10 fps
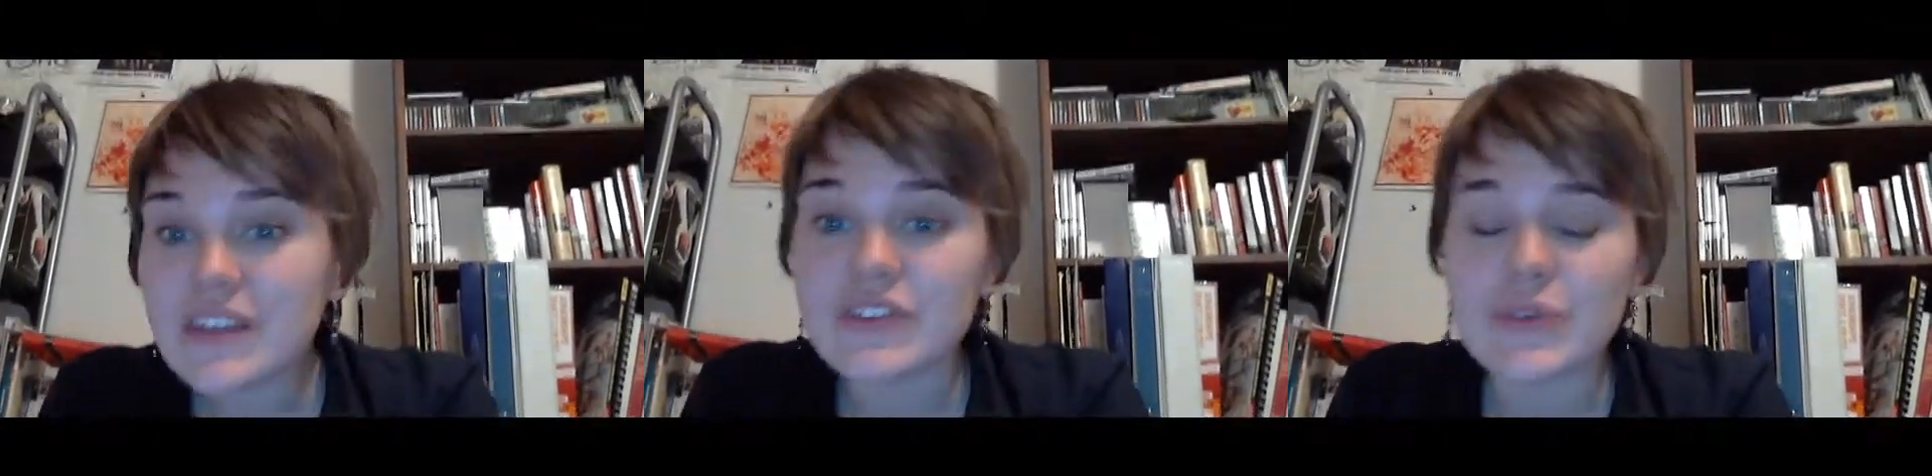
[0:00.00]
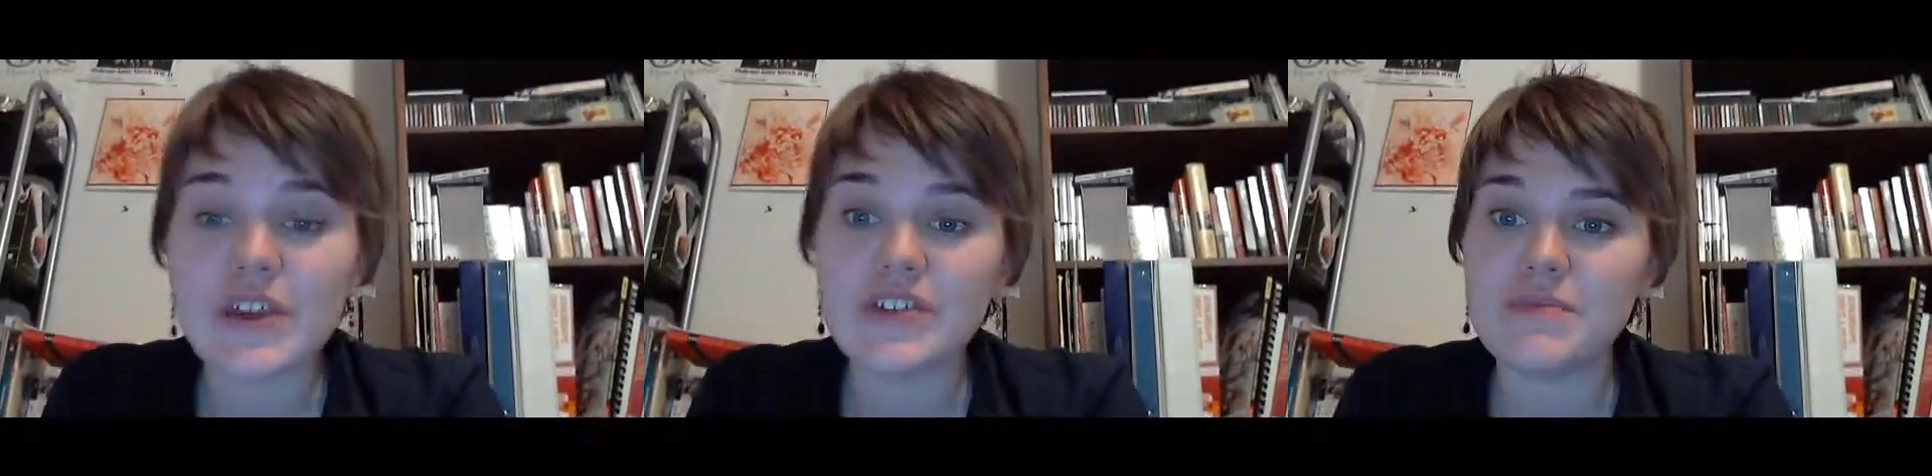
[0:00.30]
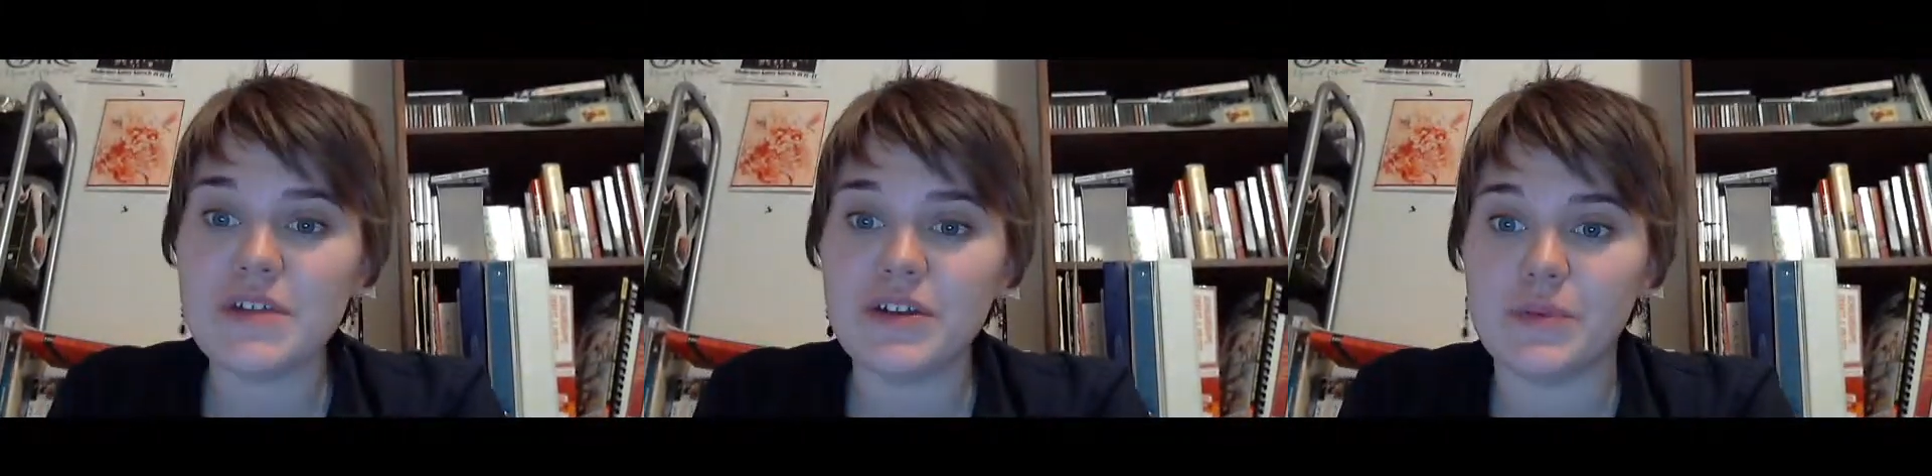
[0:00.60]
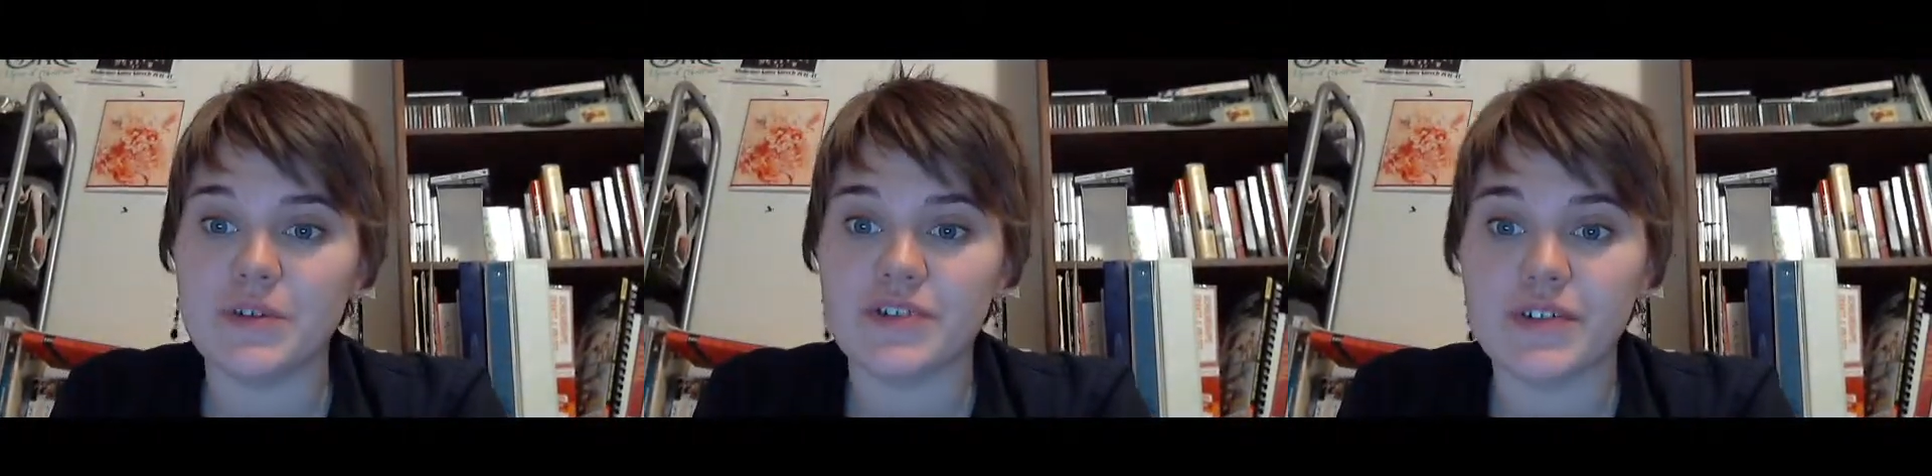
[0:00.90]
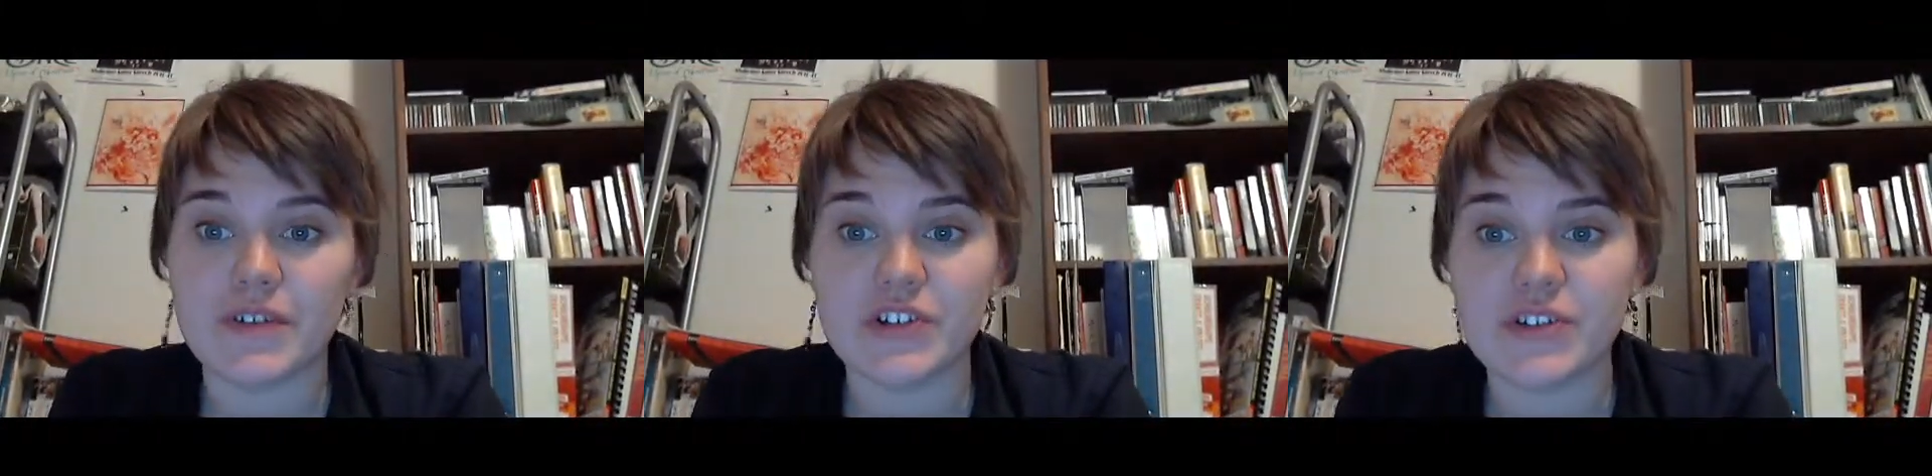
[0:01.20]
So I actually made an
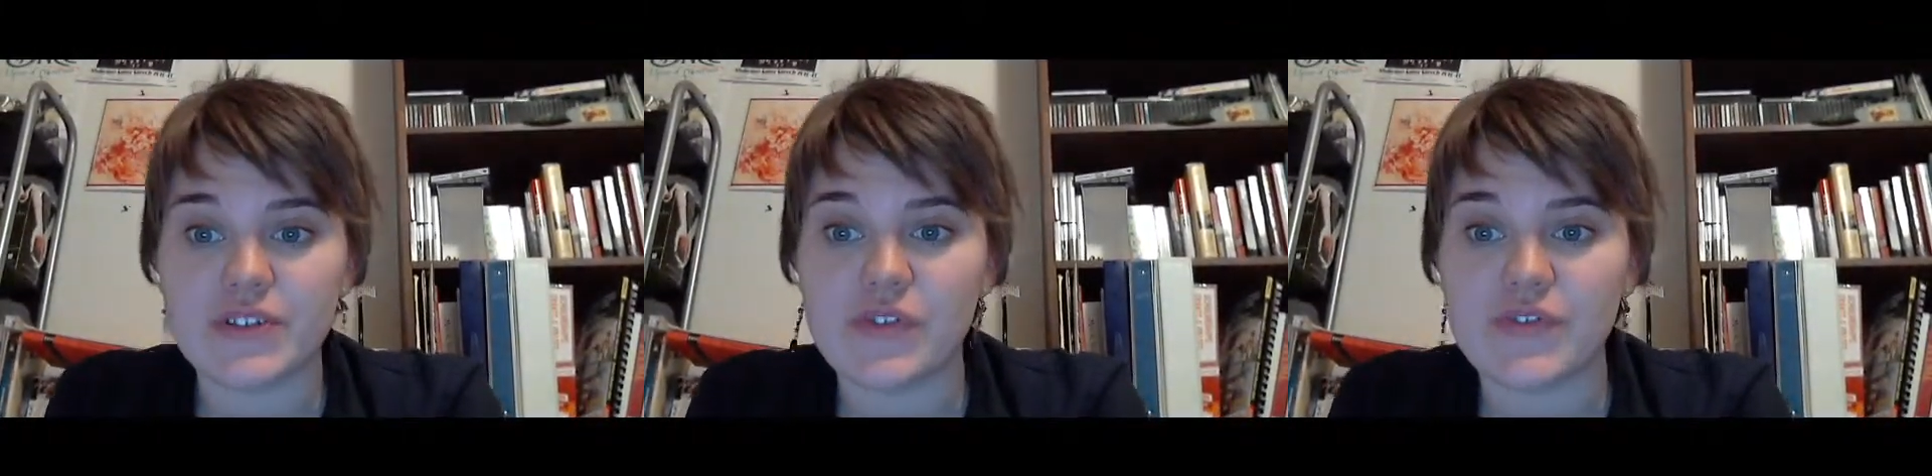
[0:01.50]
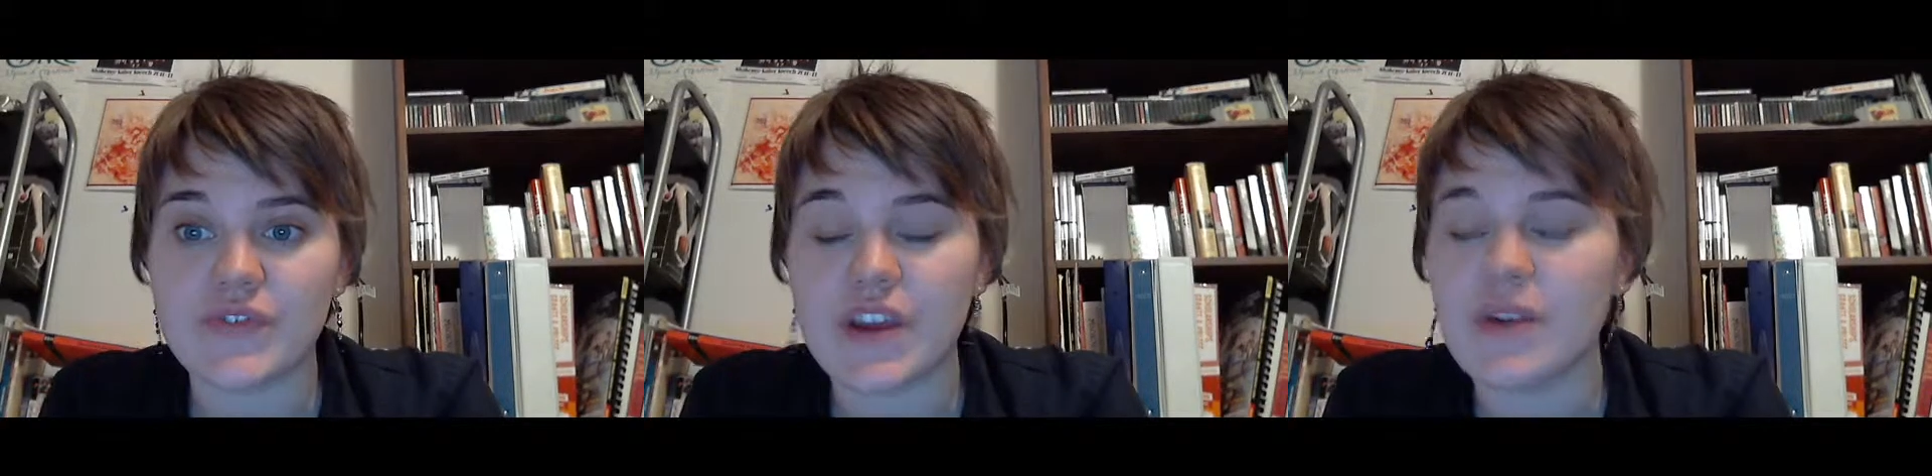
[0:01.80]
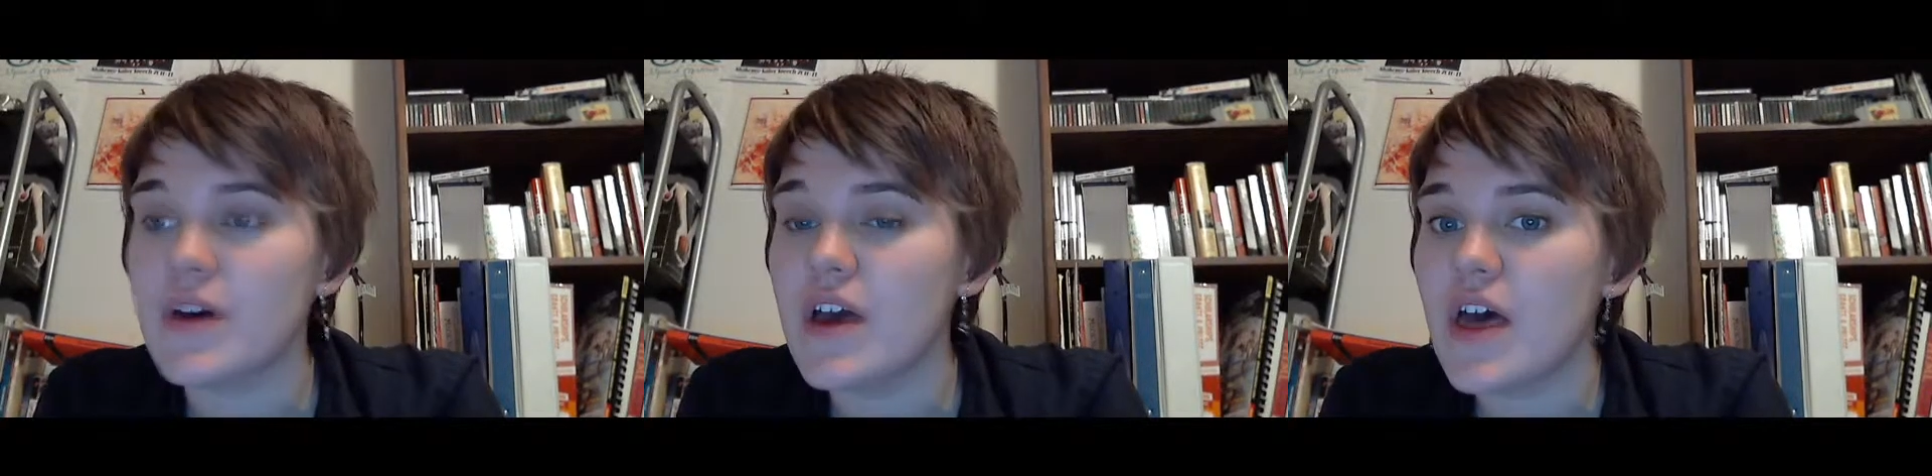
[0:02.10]
original version of this video